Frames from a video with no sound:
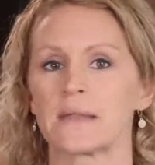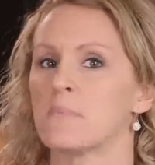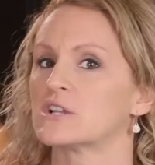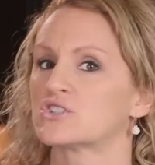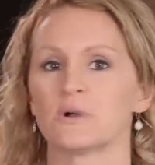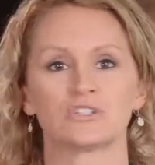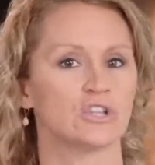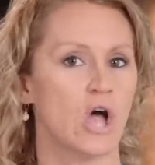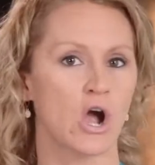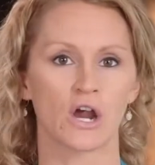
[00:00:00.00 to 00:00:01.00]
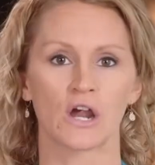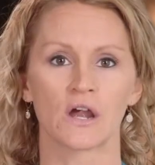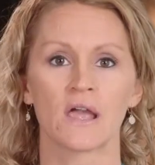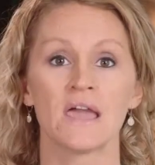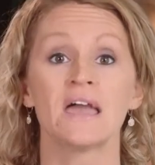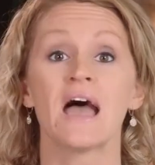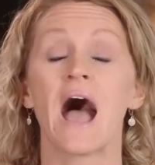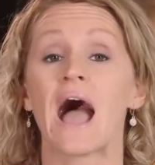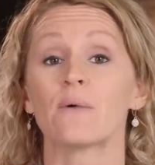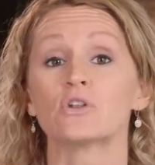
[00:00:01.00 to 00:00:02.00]
much, much longer.
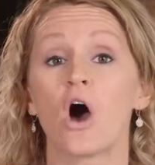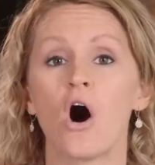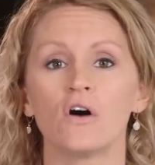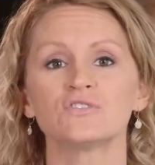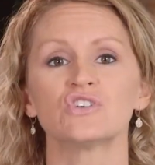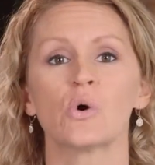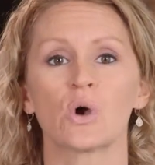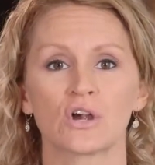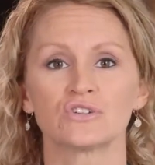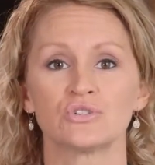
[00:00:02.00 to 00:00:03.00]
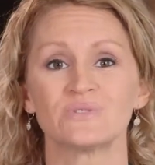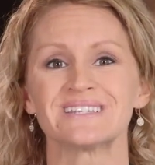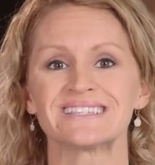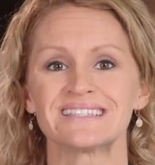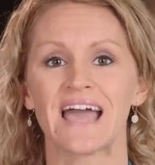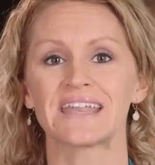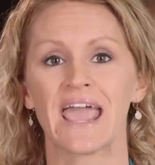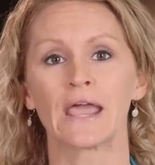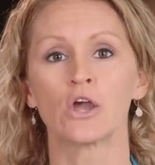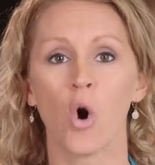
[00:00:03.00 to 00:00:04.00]
I would also urge you to set
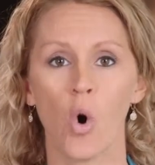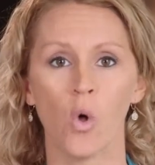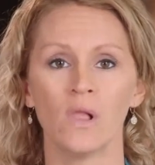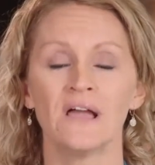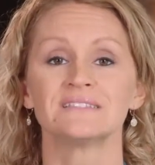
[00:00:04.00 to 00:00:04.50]
a goal